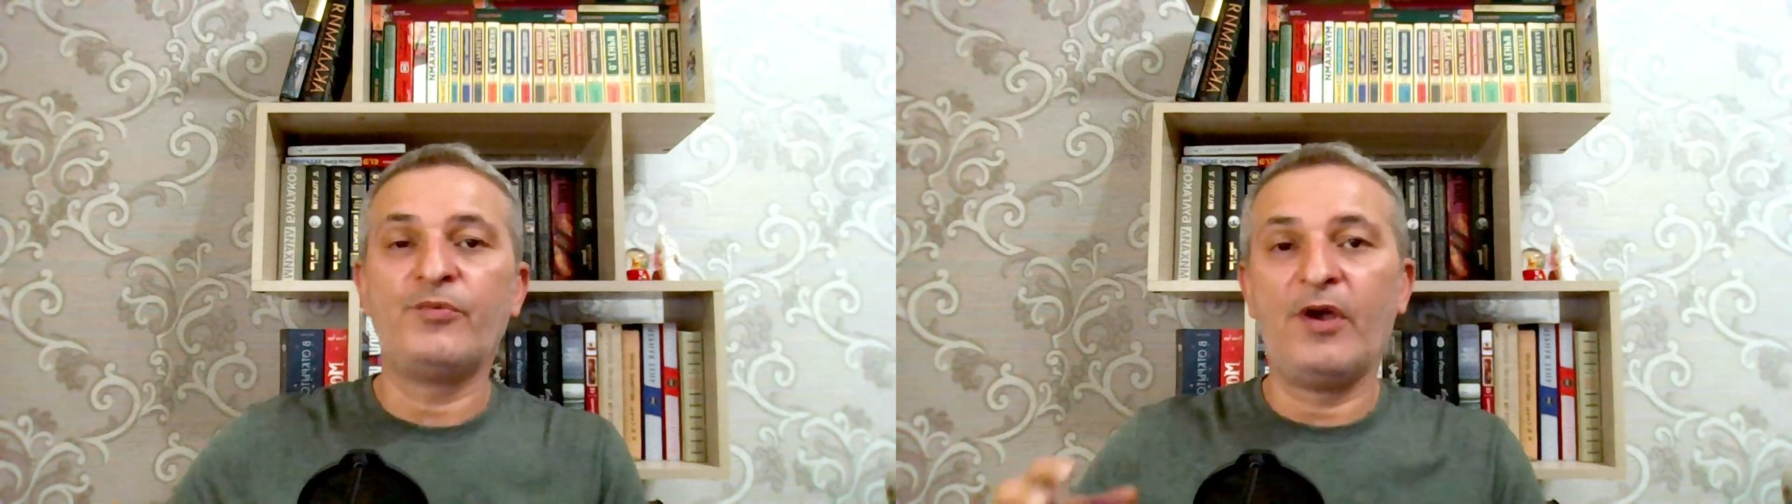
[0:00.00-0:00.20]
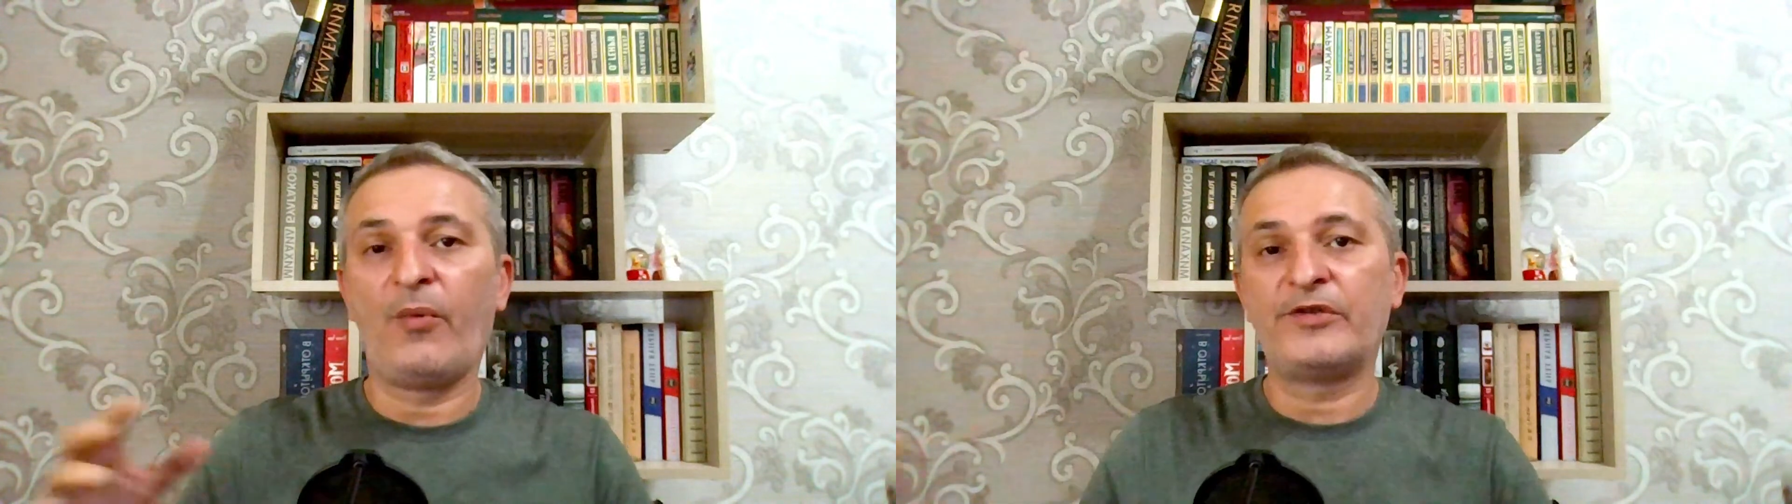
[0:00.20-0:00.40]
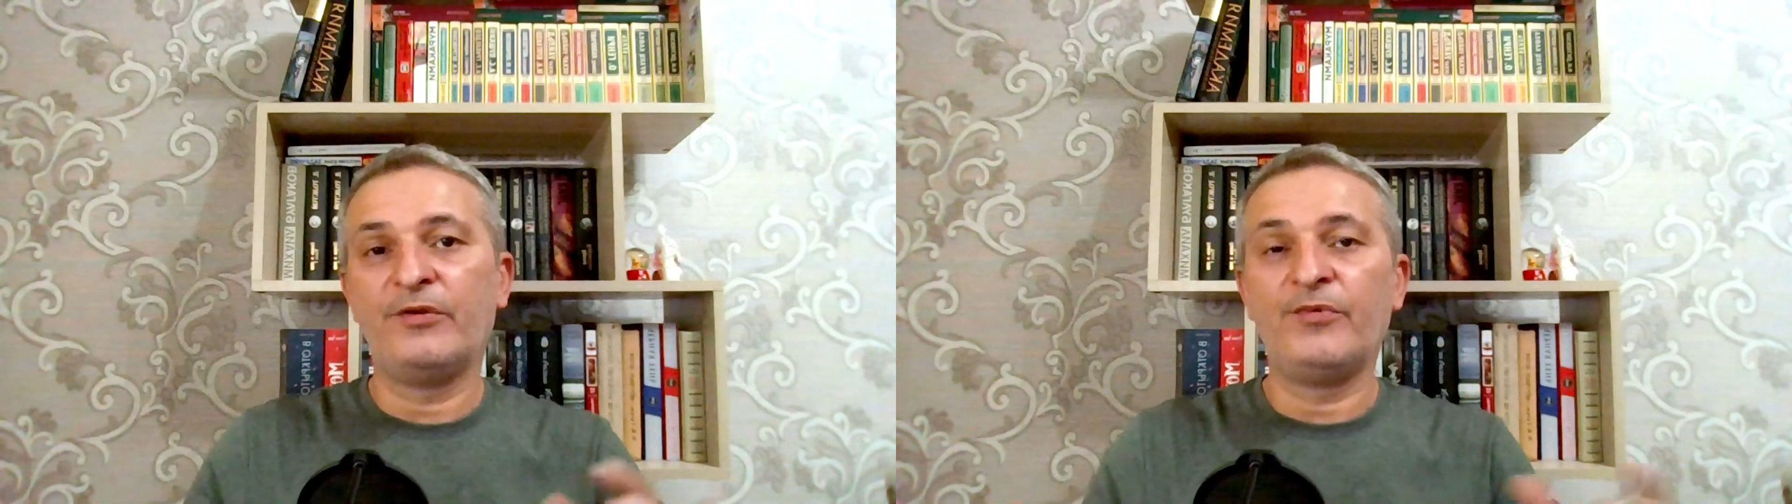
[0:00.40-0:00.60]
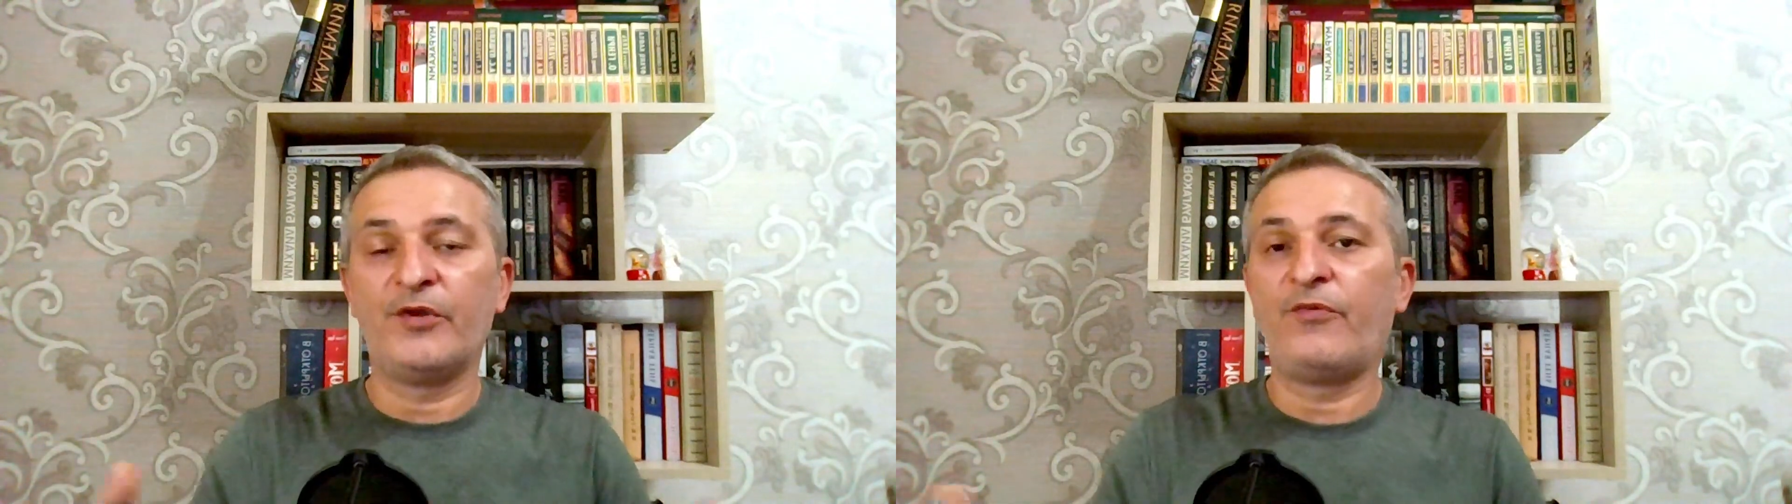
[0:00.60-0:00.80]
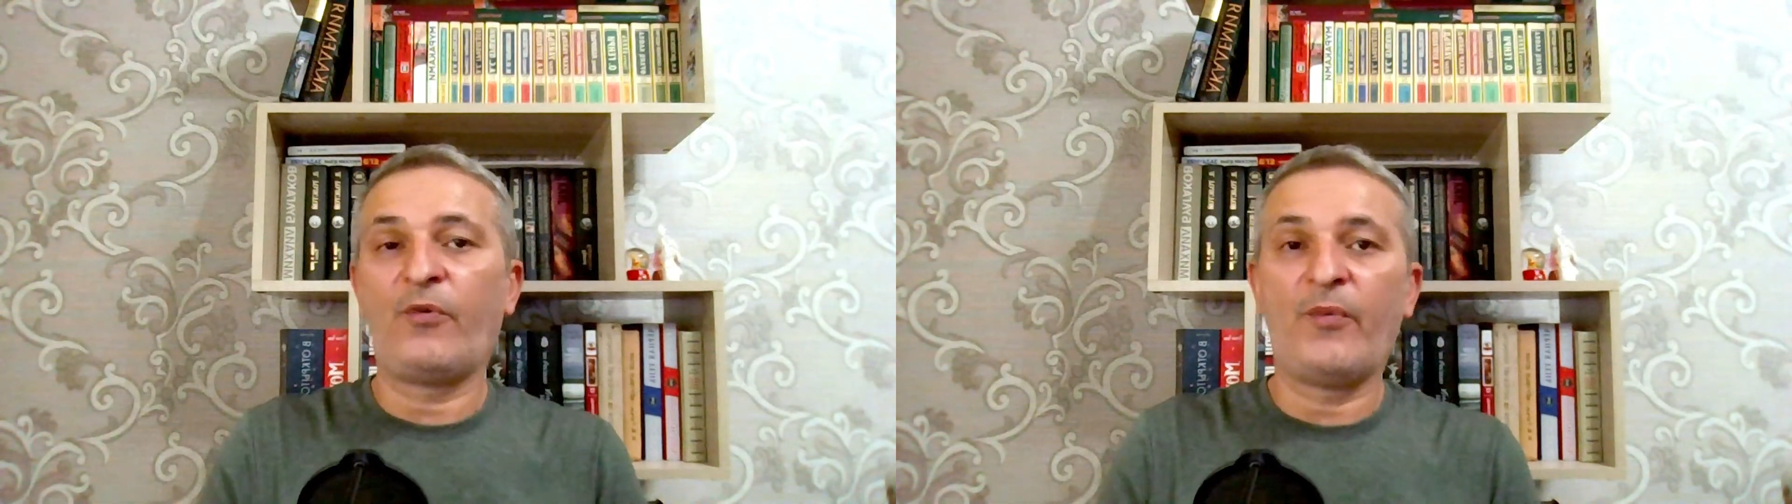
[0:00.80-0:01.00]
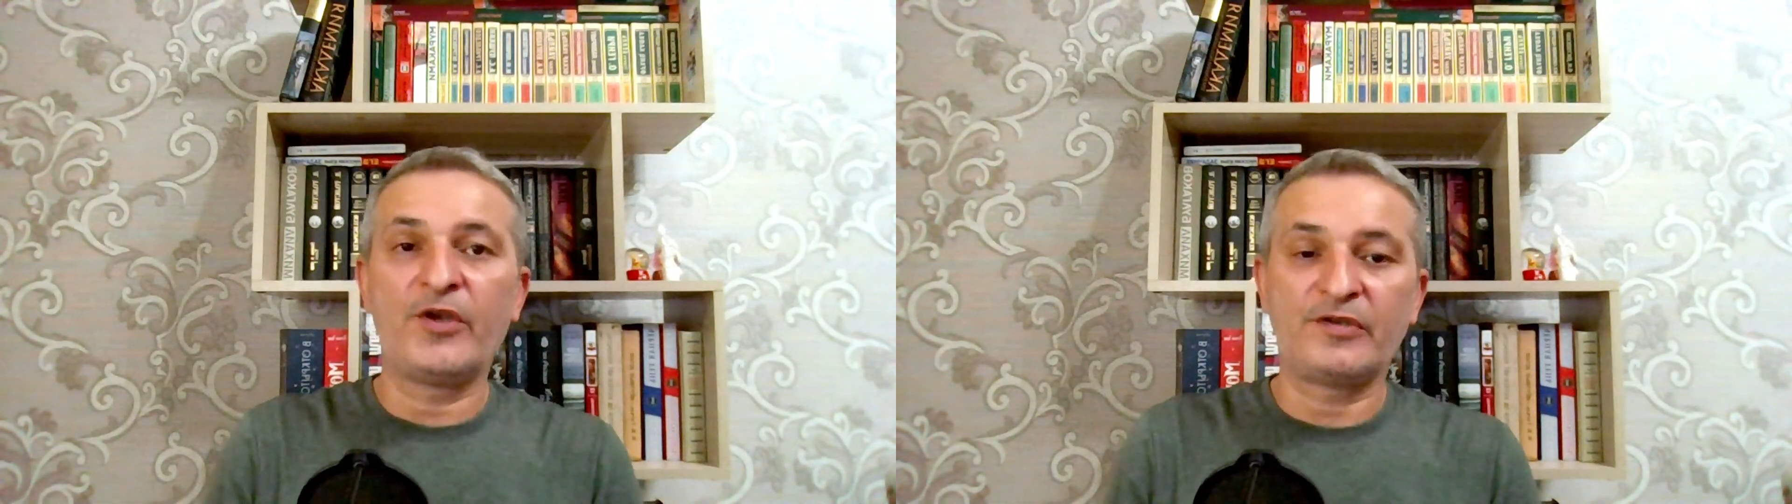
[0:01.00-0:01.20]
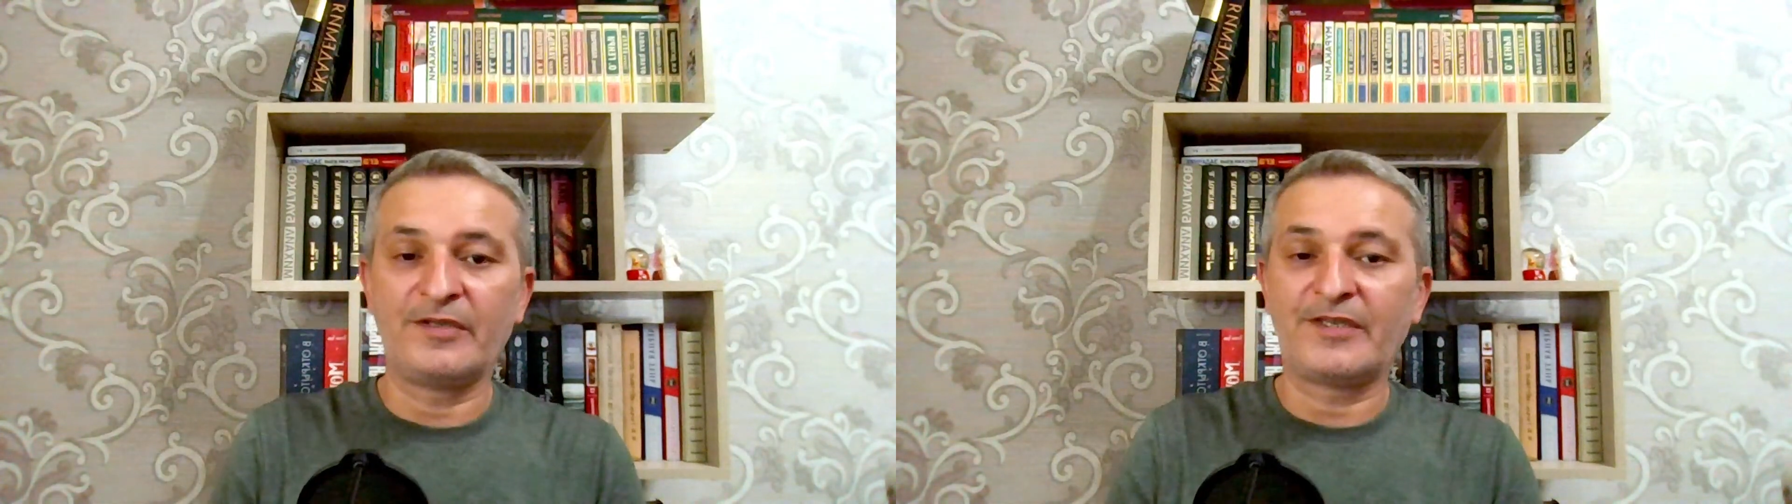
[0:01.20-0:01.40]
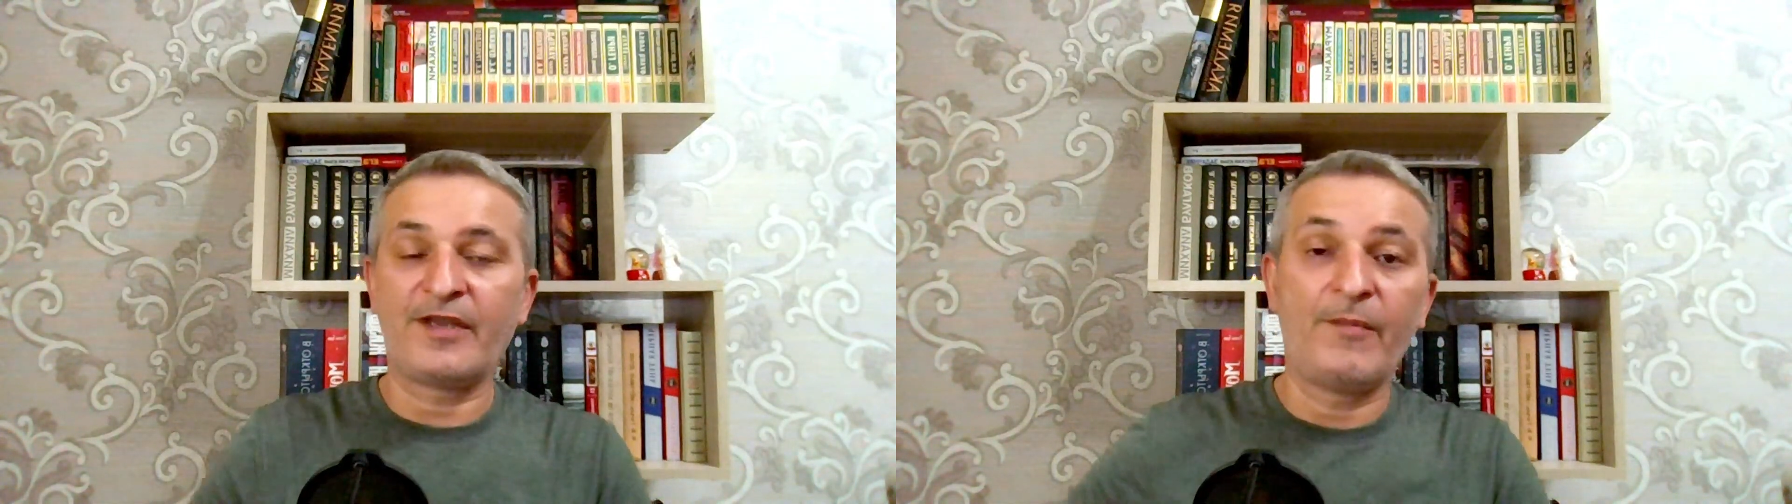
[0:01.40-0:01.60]
are receiving information
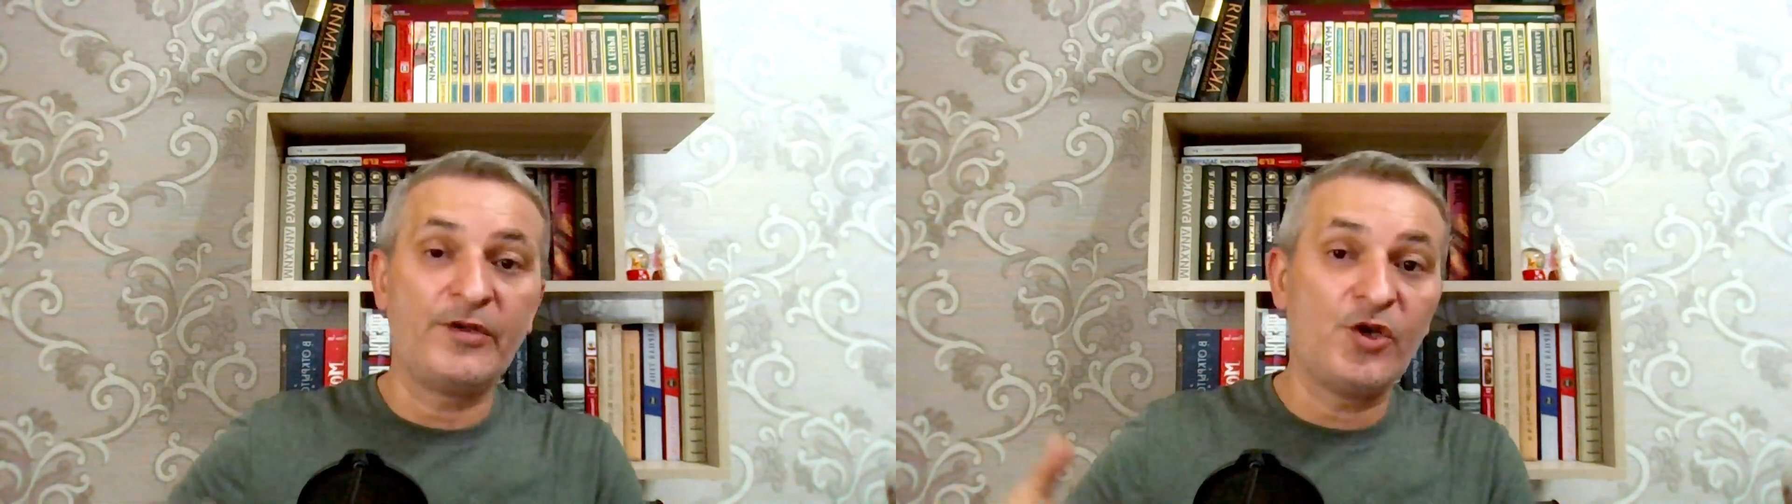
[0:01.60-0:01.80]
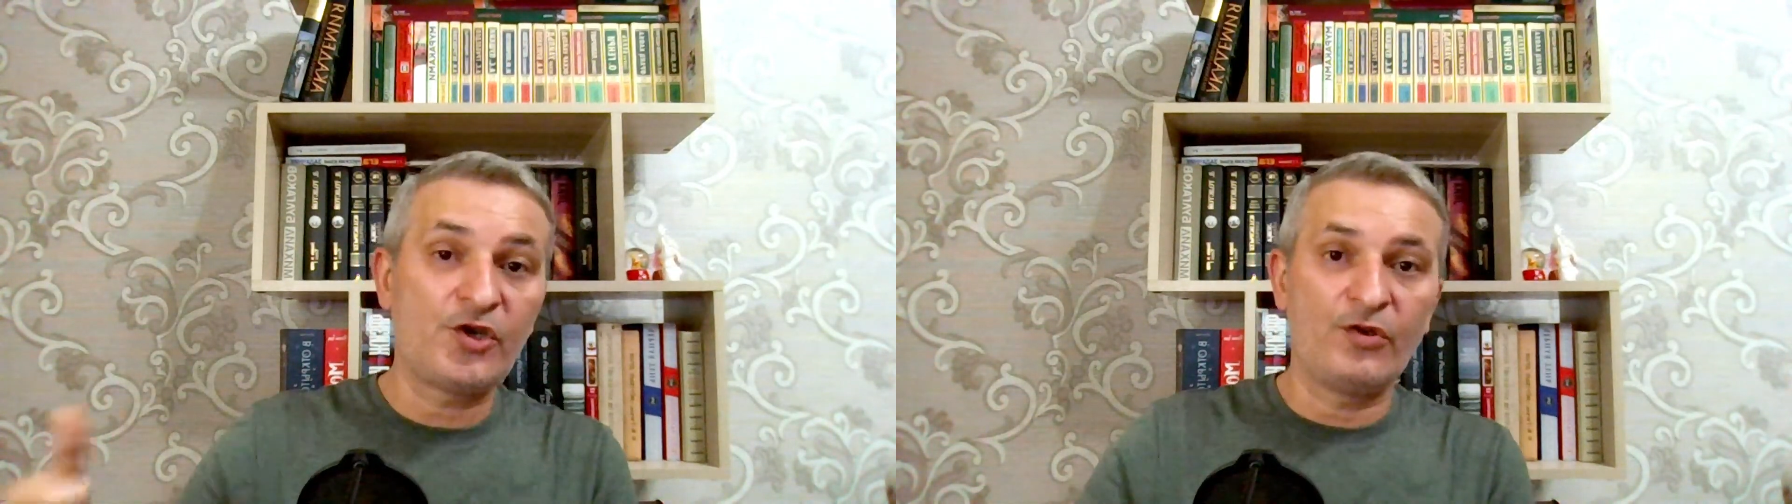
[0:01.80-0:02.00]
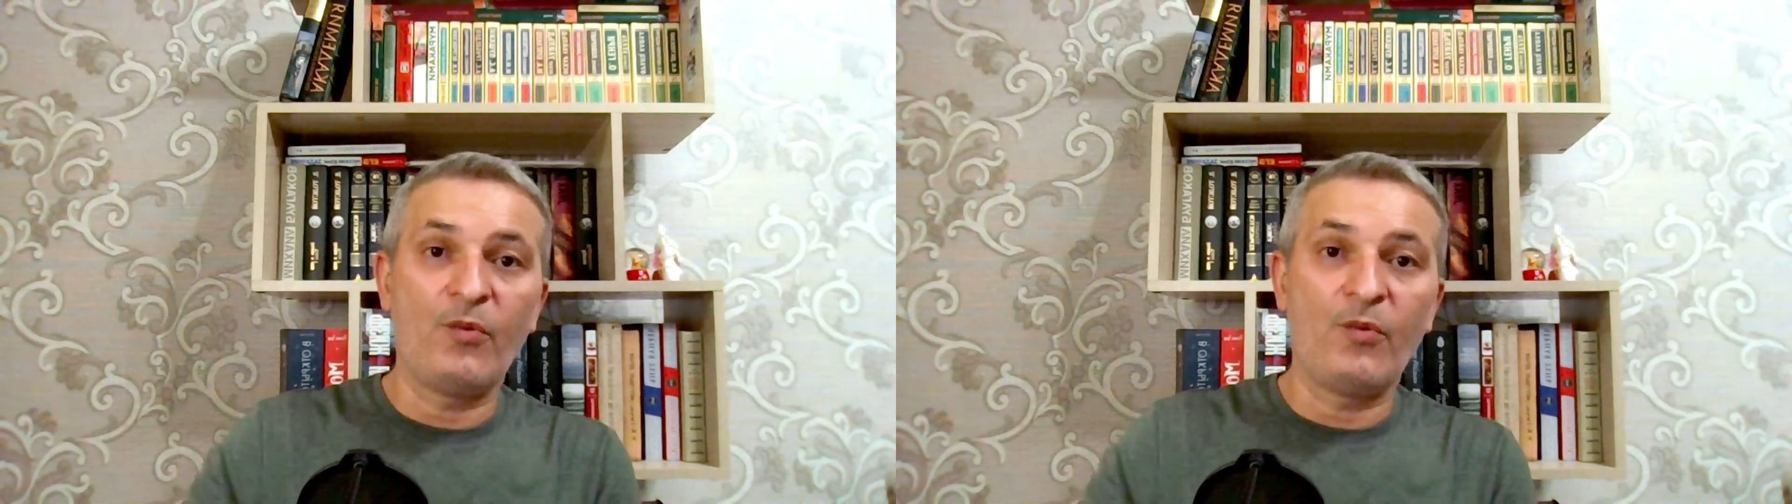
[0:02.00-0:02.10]
that some additional